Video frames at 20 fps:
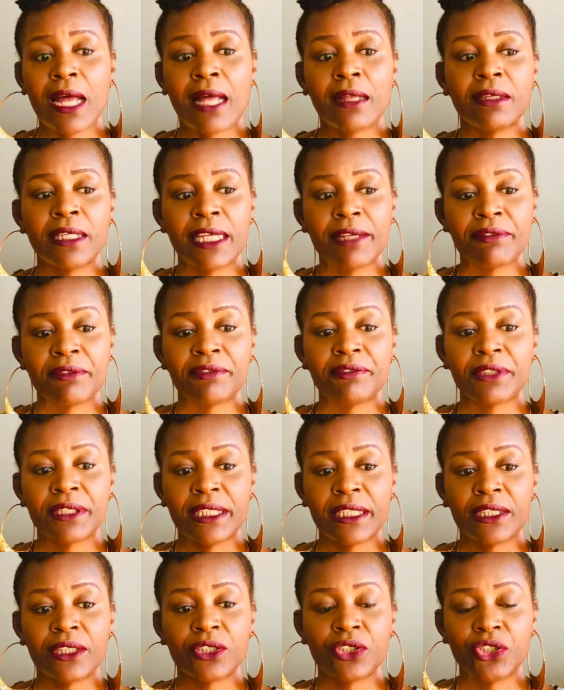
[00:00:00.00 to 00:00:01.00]
I'll never
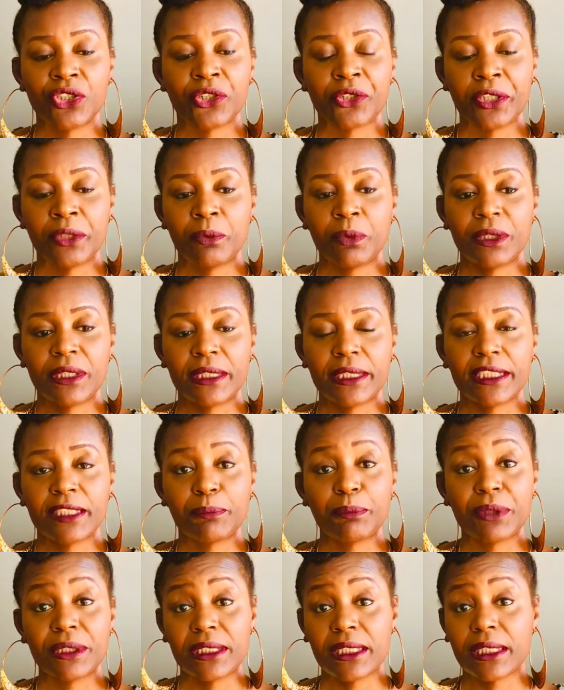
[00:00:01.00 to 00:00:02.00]
forget the journey with this
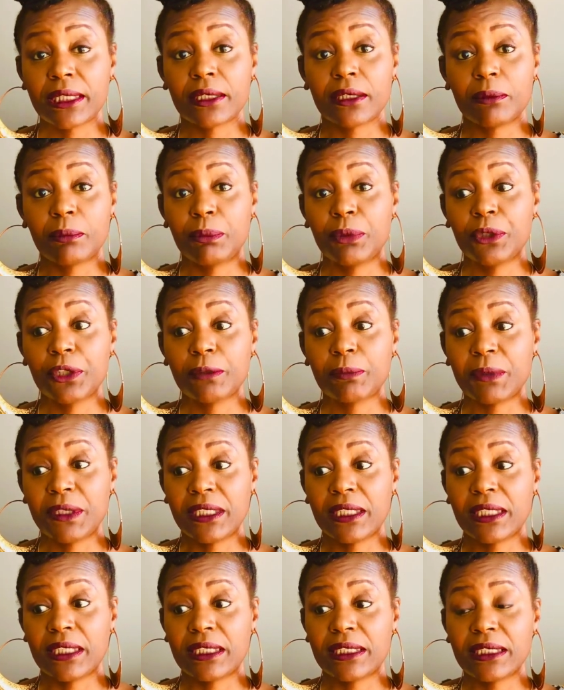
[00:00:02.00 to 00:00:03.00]
particular book,
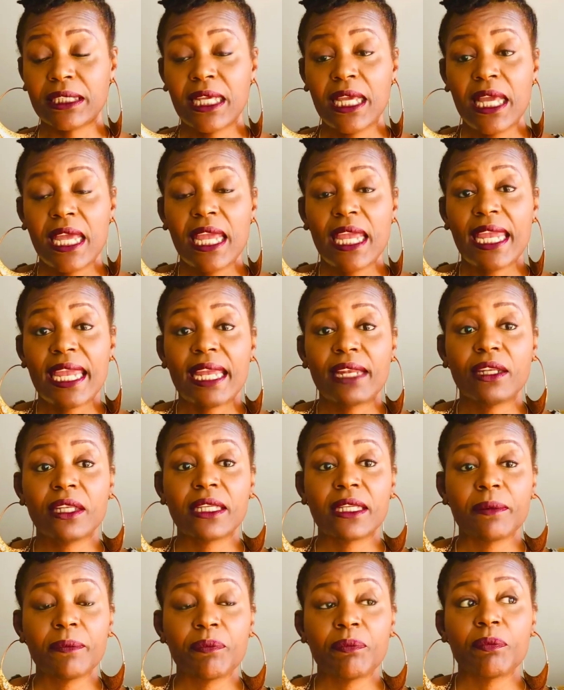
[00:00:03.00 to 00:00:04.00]
because it
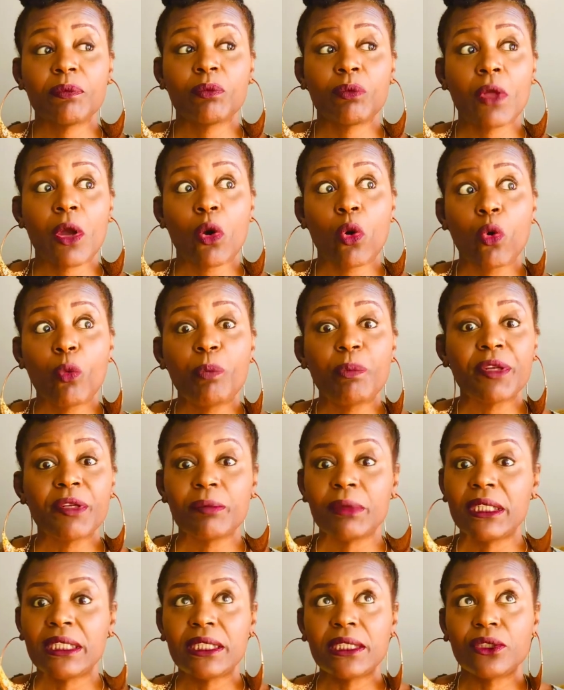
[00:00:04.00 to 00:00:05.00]

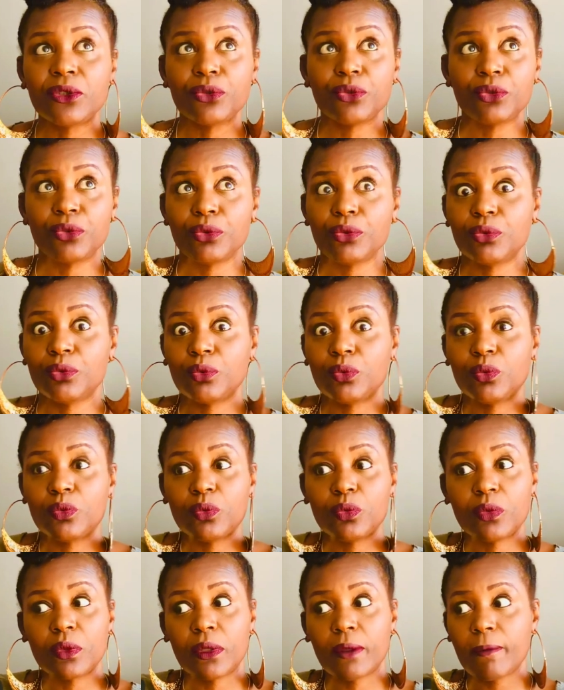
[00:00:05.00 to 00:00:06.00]
opened me to
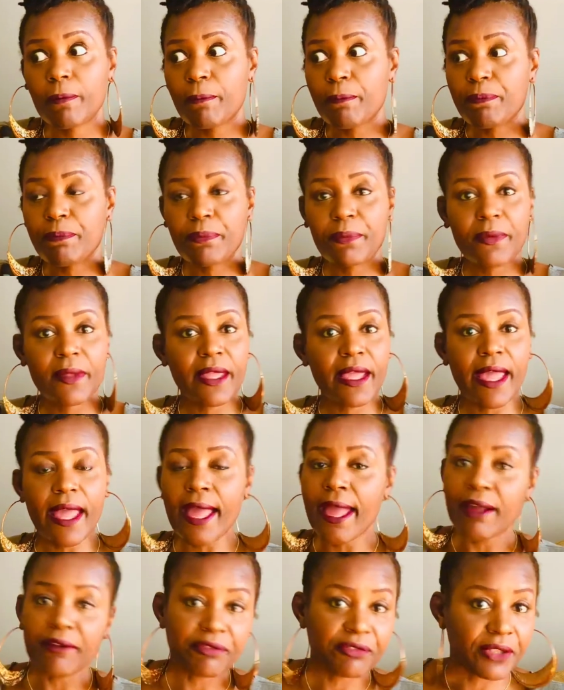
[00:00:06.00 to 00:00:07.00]

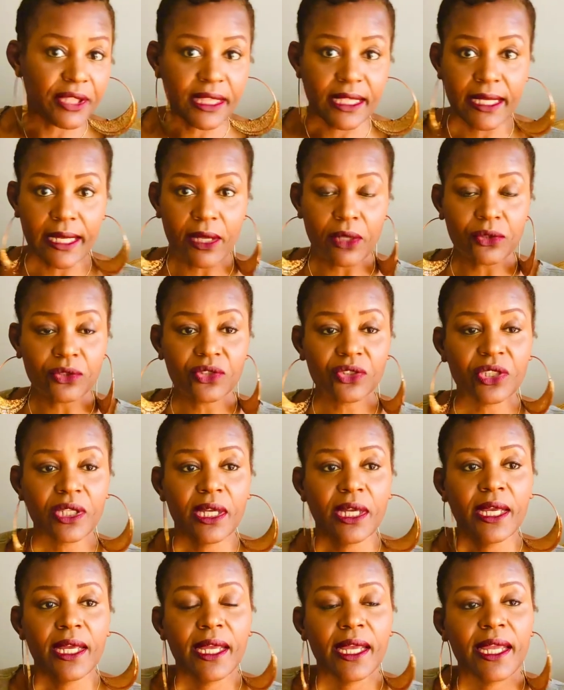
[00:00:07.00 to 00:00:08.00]
everything else.
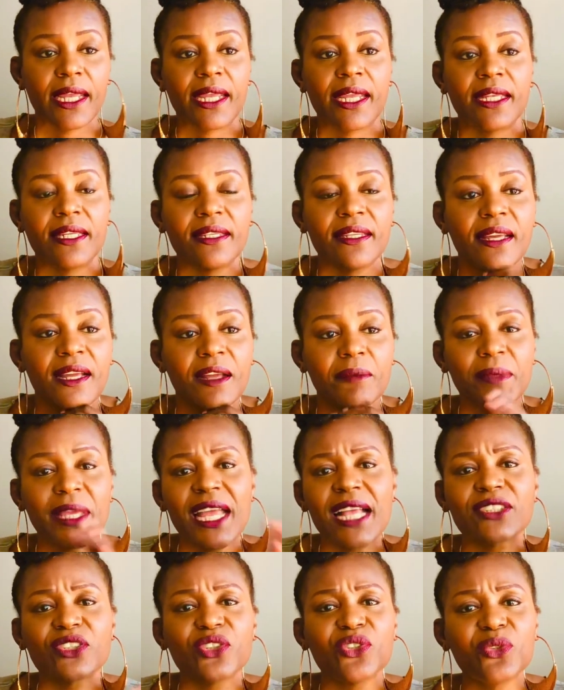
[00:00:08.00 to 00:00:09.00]
And
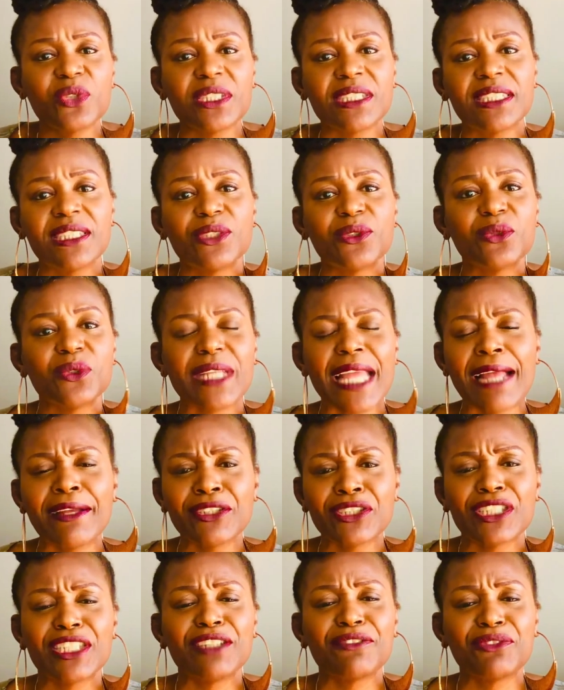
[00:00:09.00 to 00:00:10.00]
yeah, so you can still
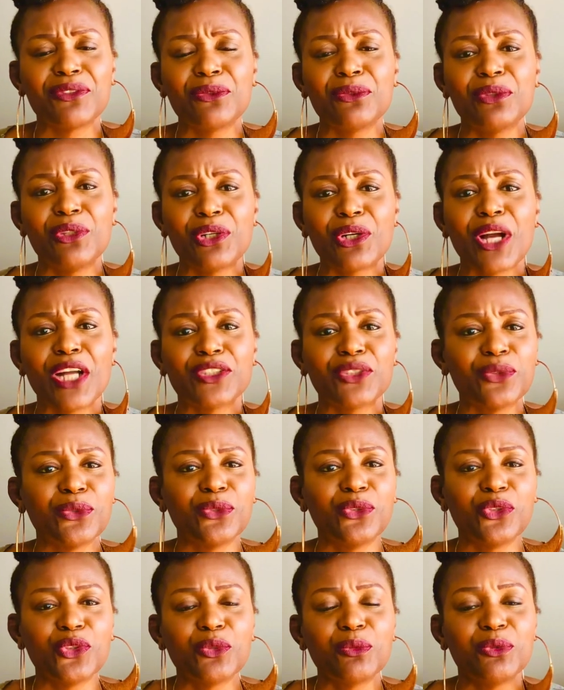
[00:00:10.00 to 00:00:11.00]
actually, if you look on
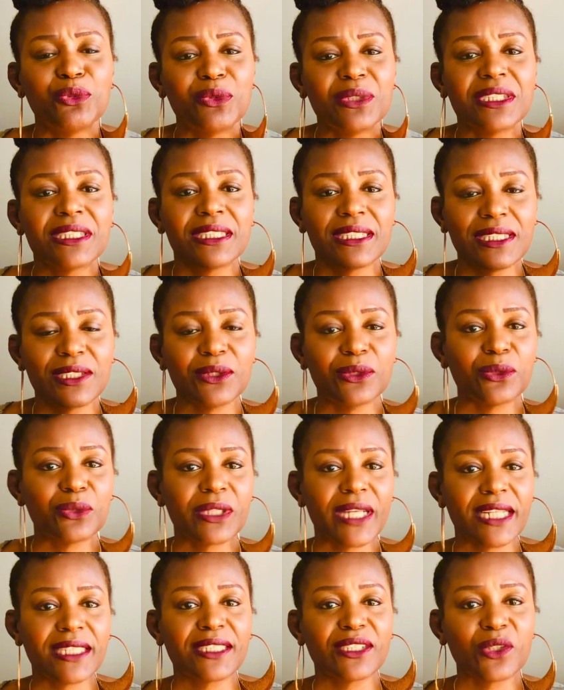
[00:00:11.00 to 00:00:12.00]
YouTube, you can still
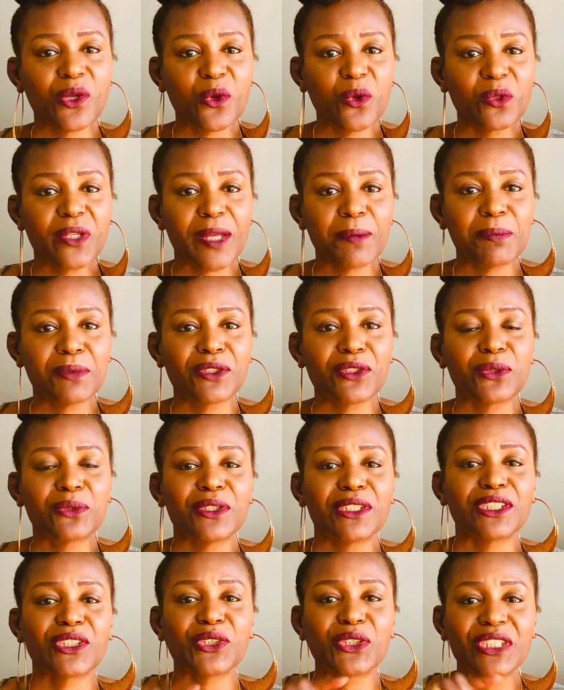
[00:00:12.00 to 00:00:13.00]
catch the old episode
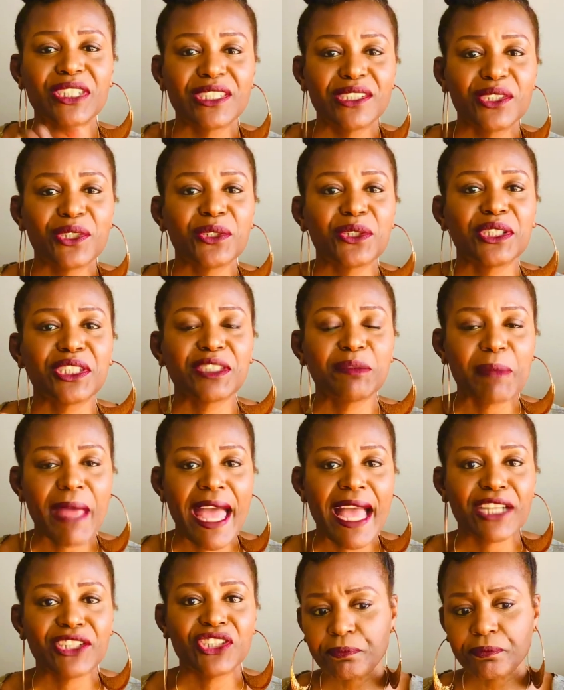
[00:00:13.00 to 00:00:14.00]
of Cordelia's
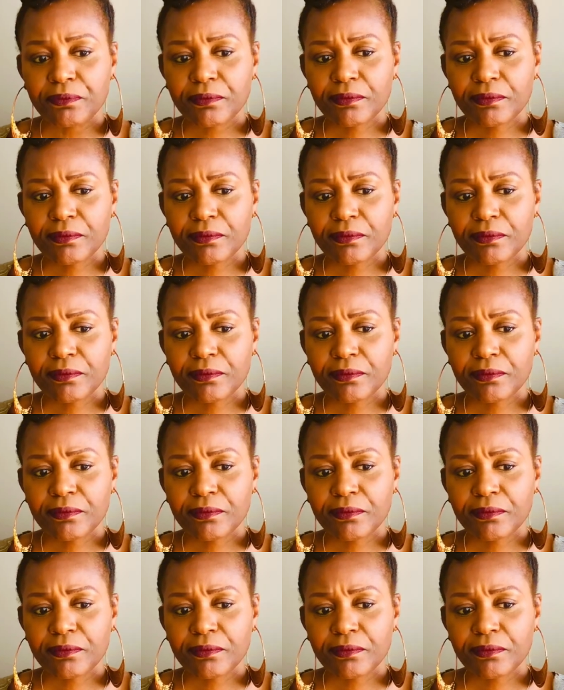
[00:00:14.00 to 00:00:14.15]
Passion.